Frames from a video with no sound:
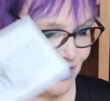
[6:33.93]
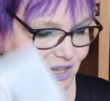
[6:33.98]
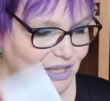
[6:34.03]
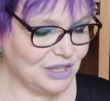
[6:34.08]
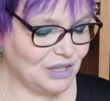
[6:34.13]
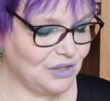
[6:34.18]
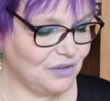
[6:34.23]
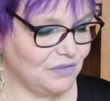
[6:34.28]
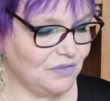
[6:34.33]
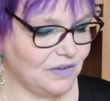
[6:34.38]

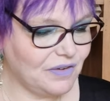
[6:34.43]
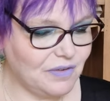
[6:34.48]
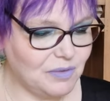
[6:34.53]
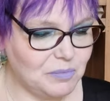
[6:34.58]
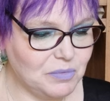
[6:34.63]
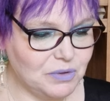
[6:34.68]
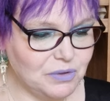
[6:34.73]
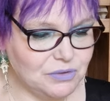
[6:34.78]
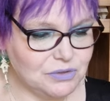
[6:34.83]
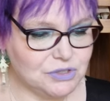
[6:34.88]
Thank you very
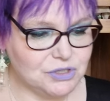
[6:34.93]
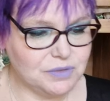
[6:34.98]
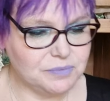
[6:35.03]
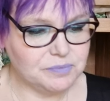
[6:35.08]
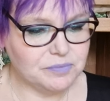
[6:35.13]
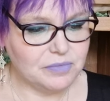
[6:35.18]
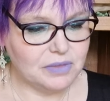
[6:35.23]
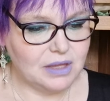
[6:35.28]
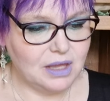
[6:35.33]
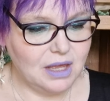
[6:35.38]
much.
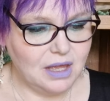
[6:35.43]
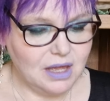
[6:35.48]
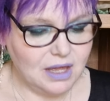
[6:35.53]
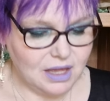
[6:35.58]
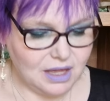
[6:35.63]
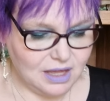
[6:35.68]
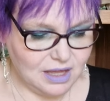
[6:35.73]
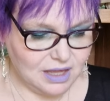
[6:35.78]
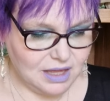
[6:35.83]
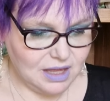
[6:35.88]

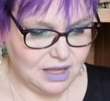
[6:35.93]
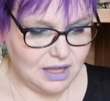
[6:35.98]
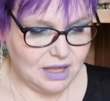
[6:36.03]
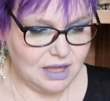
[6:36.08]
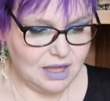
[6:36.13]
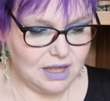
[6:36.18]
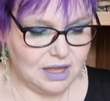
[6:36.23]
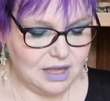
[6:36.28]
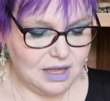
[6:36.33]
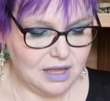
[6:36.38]

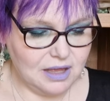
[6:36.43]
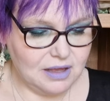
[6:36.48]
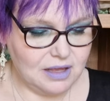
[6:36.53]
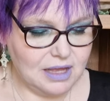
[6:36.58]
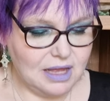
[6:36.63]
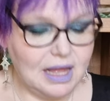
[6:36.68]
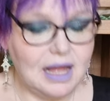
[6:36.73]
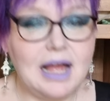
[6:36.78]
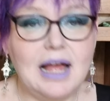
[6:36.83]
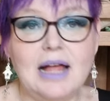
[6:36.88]

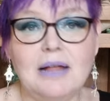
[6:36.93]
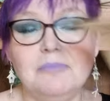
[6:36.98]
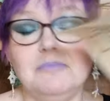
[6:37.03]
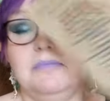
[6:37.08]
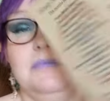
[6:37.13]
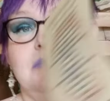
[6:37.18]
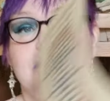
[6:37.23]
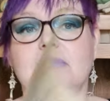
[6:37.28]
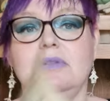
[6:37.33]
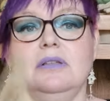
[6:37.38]
I'm
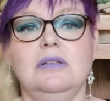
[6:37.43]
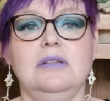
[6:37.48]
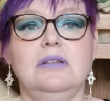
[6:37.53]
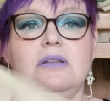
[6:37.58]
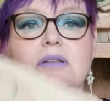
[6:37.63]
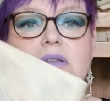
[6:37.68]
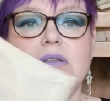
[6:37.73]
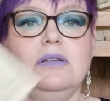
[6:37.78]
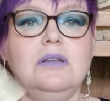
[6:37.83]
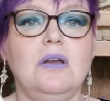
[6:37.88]

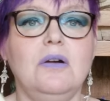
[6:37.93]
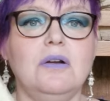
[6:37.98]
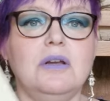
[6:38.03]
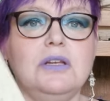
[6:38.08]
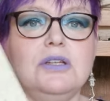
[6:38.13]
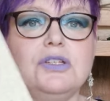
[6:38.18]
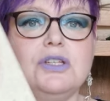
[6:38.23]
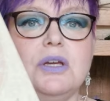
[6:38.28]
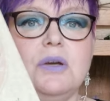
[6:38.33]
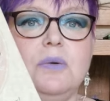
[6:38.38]
not going
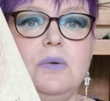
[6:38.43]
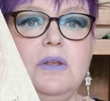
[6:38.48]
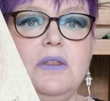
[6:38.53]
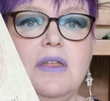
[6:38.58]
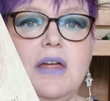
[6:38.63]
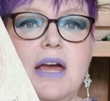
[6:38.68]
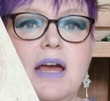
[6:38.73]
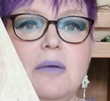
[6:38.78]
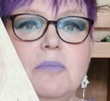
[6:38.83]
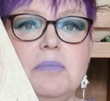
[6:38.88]
to show you
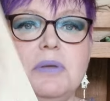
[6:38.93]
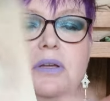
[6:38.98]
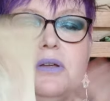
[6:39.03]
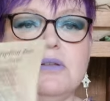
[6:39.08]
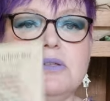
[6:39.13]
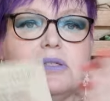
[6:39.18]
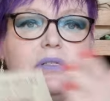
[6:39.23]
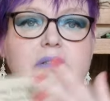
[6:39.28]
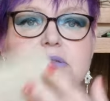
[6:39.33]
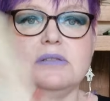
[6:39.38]
that
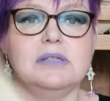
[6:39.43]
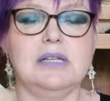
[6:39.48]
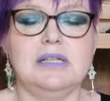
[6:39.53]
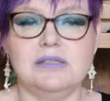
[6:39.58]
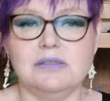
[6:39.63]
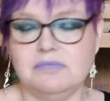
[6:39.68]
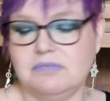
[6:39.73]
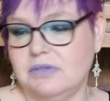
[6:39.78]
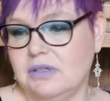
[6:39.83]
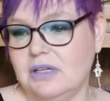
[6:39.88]
because
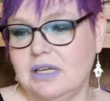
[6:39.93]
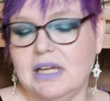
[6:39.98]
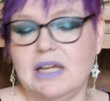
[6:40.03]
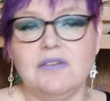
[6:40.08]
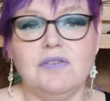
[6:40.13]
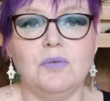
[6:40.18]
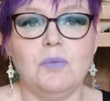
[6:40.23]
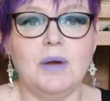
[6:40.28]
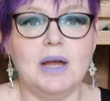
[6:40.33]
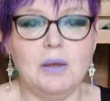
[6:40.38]
it's going to
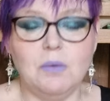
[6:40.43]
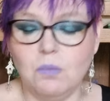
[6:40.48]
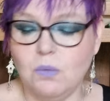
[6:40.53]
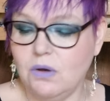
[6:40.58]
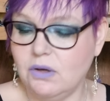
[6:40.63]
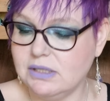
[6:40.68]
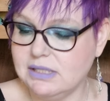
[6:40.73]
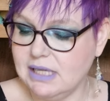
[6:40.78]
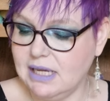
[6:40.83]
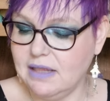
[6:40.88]
give away
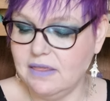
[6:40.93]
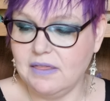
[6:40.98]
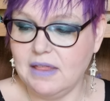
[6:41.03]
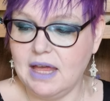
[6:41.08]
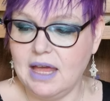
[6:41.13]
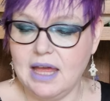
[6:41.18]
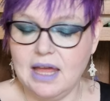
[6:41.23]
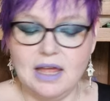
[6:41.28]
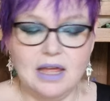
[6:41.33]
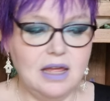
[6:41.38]
what's in
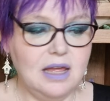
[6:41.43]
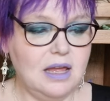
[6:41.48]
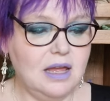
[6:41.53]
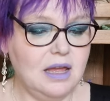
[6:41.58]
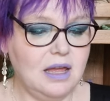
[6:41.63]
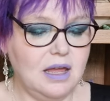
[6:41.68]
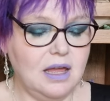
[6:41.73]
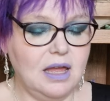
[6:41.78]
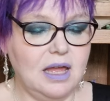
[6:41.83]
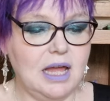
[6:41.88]
there.
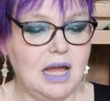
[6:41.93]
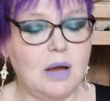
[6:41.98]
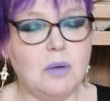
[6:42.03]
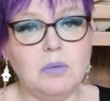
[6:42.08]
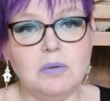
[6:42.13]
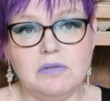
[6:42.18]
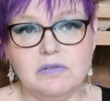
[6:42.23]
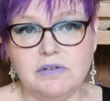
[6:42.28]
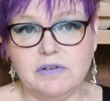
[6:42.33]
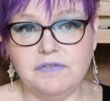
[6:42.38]
I
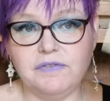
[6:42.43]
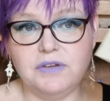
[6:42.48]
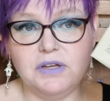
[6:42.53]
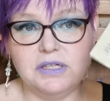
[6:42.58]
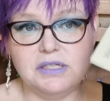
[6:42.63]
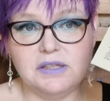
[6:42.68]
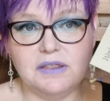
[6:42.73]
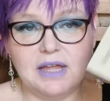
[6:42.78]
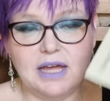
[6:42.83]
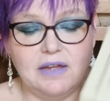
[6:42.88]
will refer
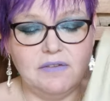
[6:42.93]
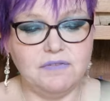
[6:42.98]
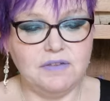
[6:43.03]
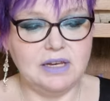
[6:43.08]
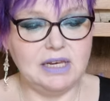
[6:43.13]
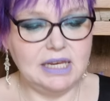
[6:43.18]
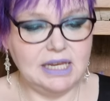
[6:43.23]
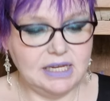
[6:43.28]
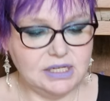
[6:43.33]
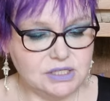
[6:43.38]
to that if I
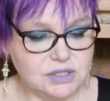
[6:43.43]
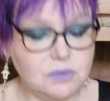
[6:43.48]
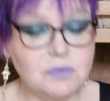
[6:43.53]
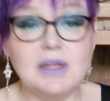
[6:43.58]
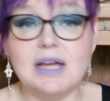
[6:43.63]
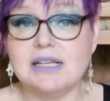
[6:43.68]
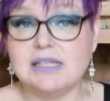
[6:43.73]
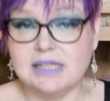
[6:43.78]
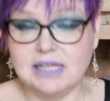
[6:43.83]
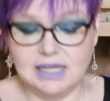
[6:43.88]
need to.
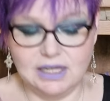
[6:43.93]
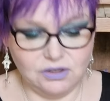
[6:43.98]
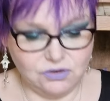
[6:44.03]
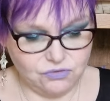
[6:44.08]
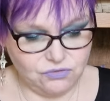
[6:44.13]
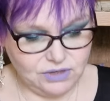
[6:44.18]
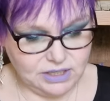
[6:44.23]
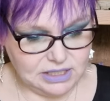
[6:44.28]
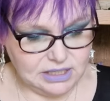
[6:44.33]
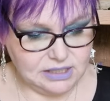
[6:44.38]
That's the
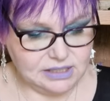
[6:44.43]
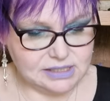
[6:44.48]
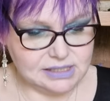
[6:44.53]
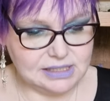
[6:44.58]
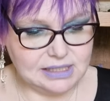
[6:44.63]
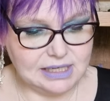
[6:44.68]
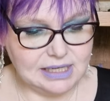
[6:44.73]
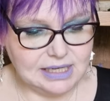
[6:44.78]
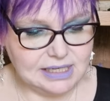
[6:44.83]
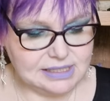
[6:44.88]

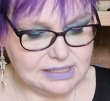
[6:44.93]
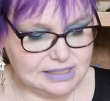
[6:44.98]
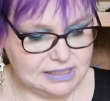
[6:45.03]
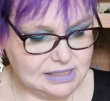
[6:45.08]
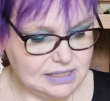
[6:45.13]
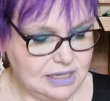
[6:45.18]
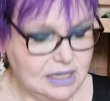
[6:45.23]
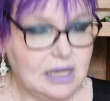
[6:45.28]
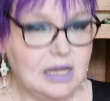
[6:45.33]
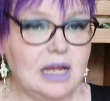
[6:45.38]
ingredients
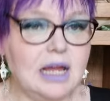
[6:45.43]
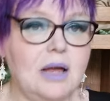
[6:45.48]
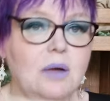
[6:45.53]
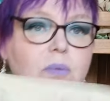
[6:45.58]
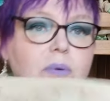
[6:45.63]
list. I